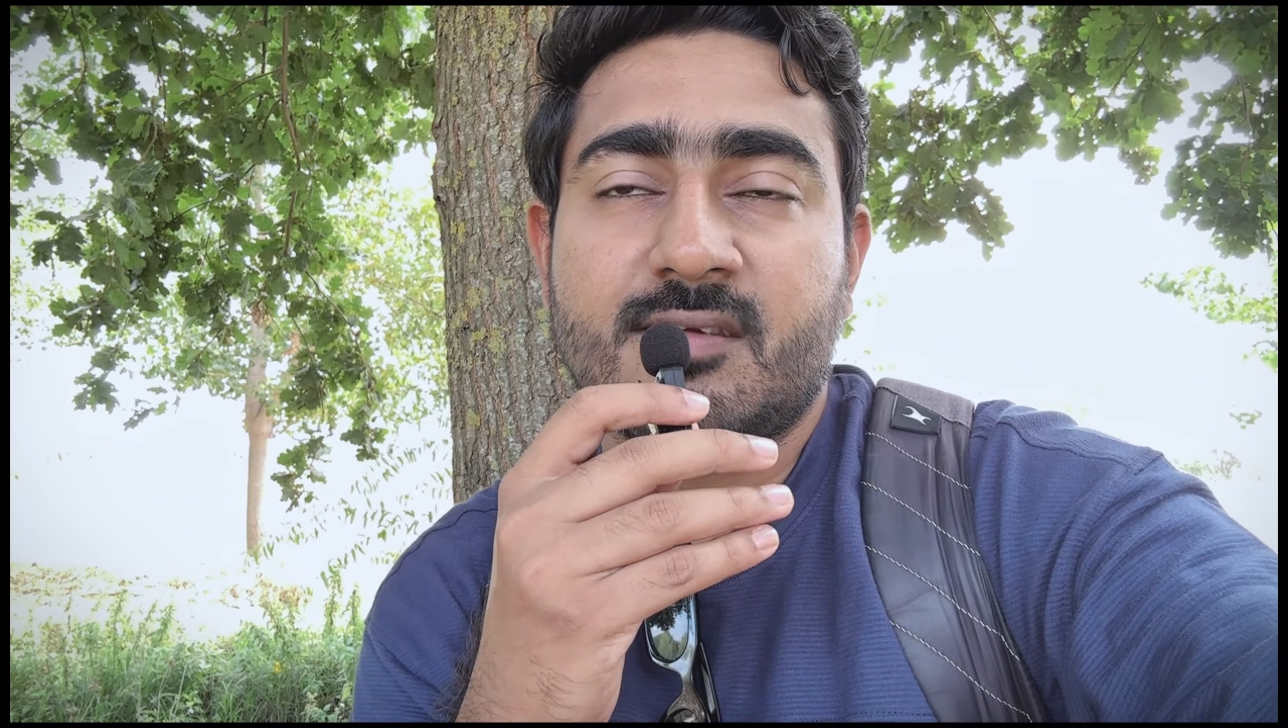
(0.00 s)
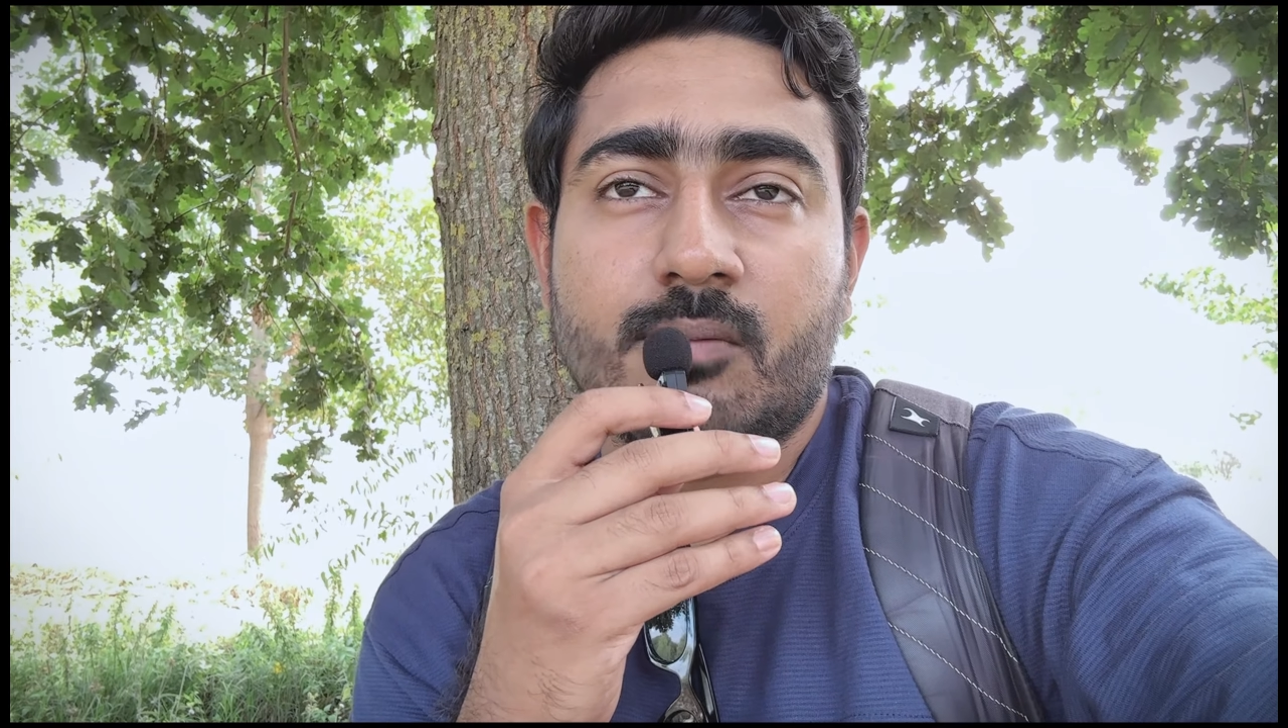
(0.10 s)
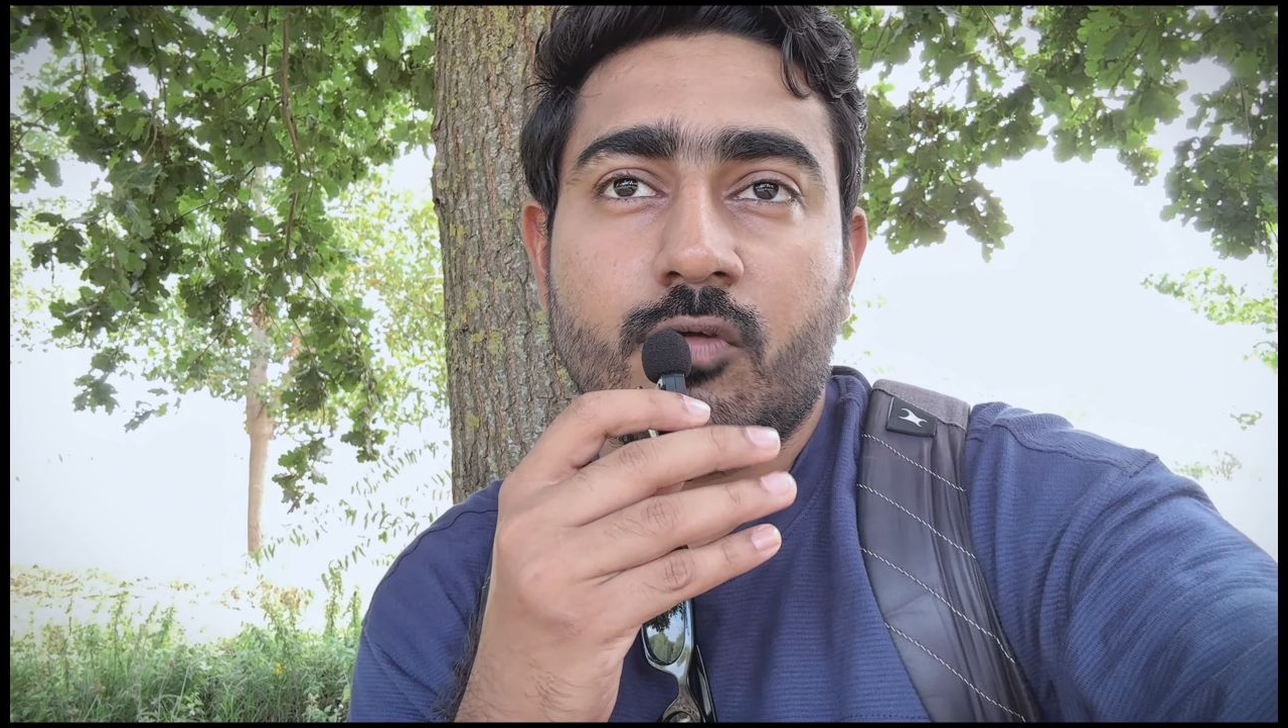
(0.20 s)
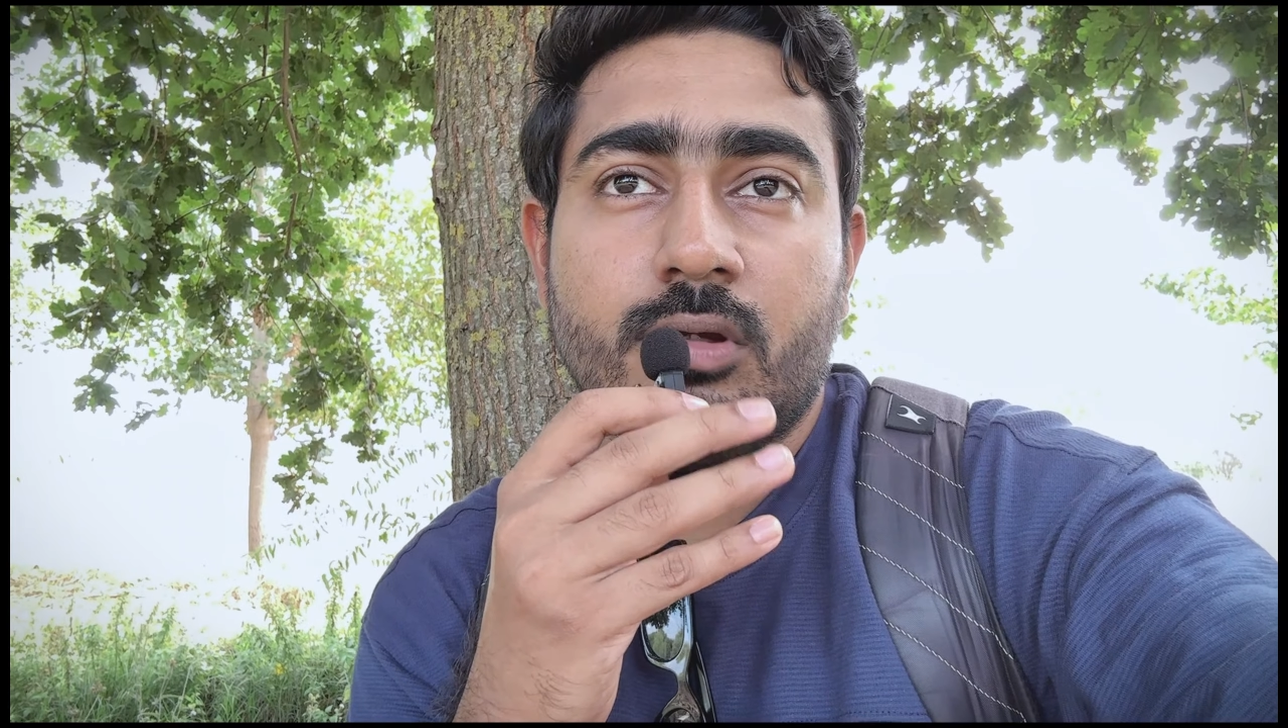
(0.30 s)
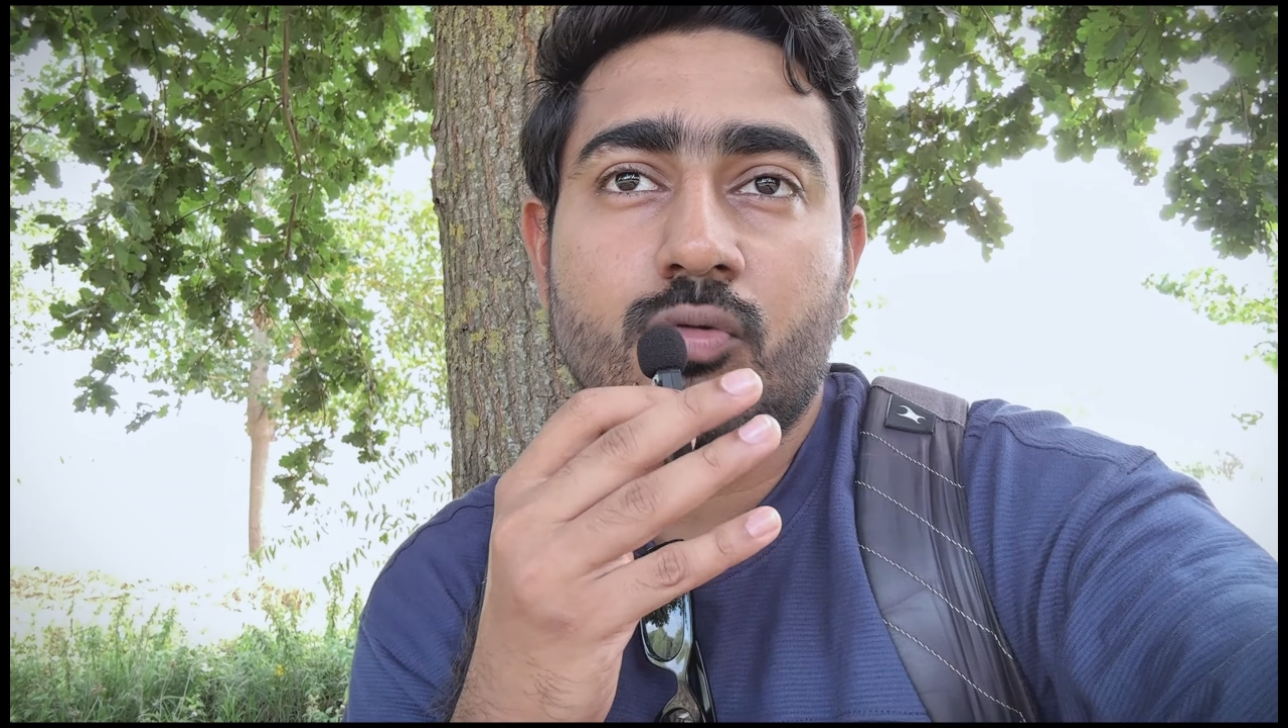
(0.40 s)

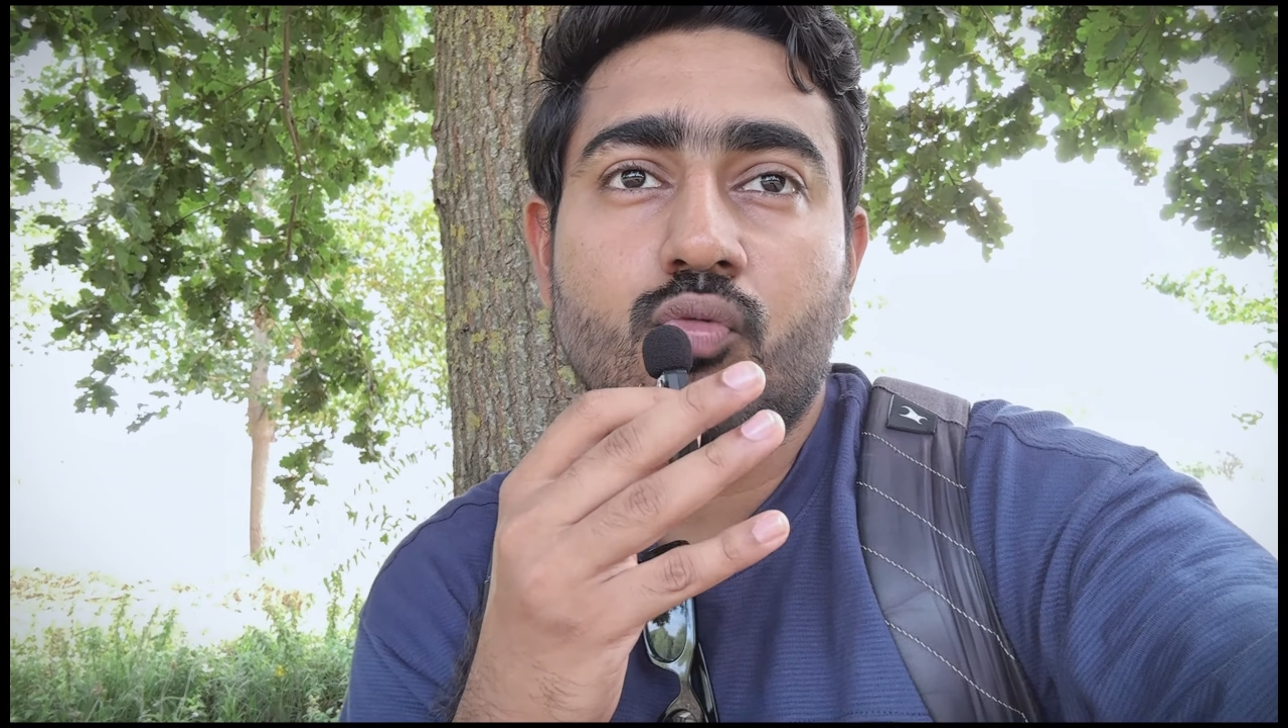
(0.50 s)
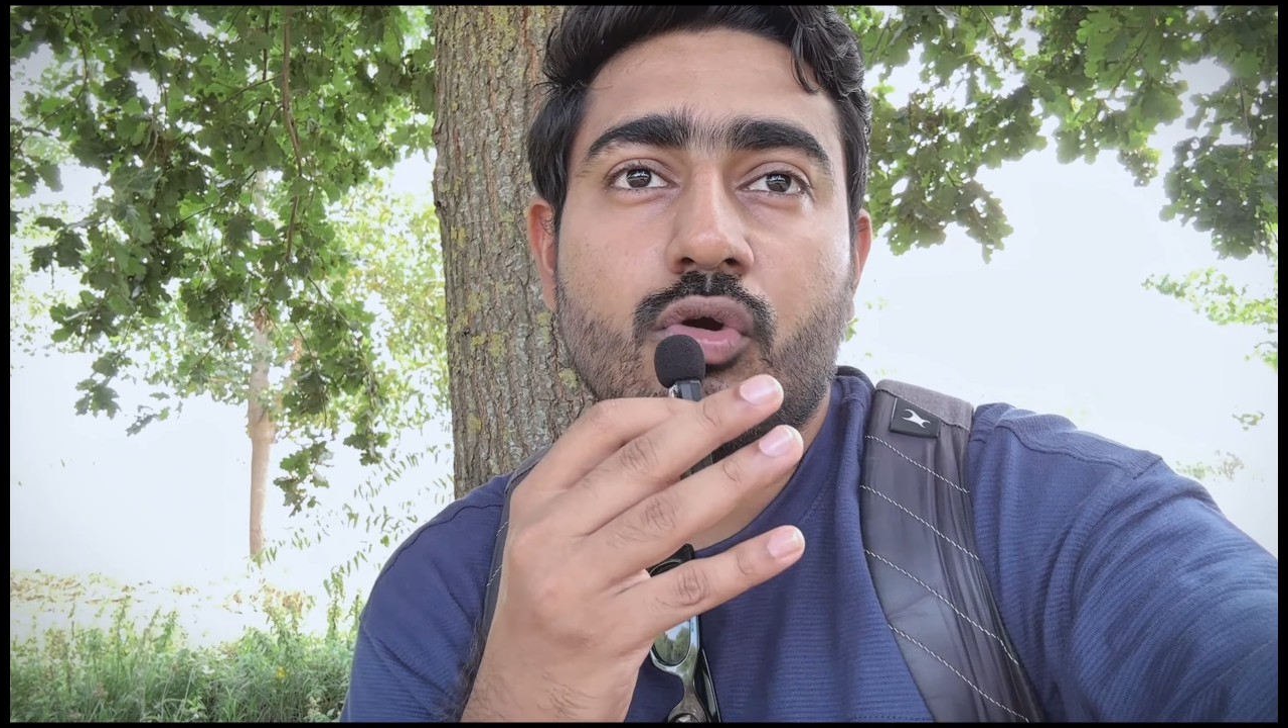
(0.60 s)
someone who